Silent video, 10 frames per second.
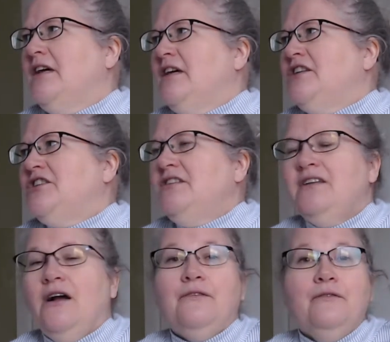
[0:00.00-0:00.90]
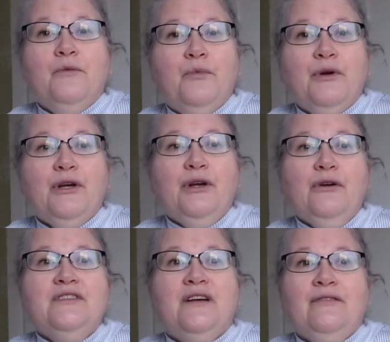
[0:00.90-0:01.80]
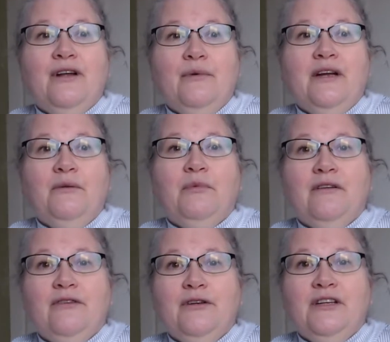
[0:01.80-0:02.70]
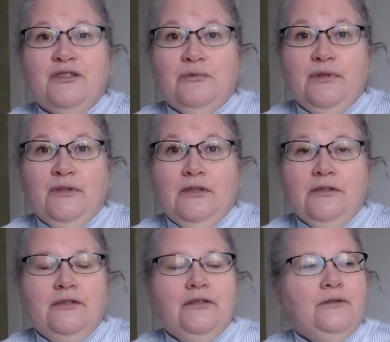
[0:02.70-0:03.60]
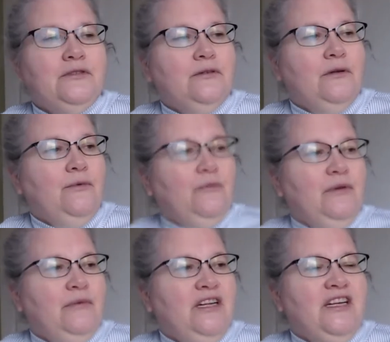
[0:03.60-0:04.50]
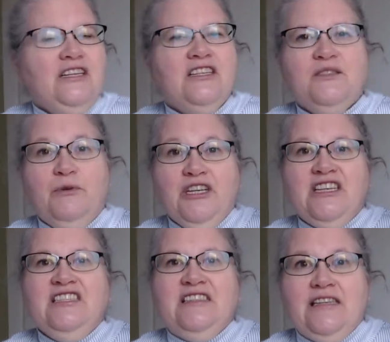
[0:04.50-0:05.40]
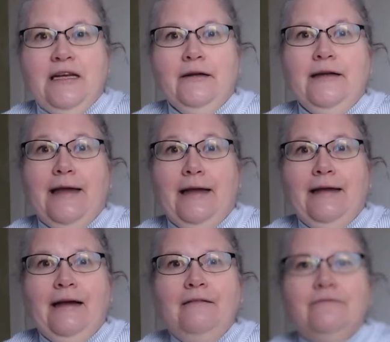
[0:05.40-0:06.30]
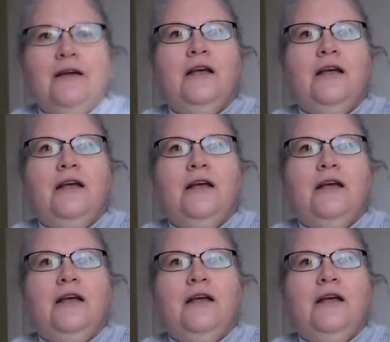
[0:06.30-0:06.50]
She's the author of The Broken Girls. I've not read it, but I've heard that's really good too, so I will be reading it. This book is scary AF.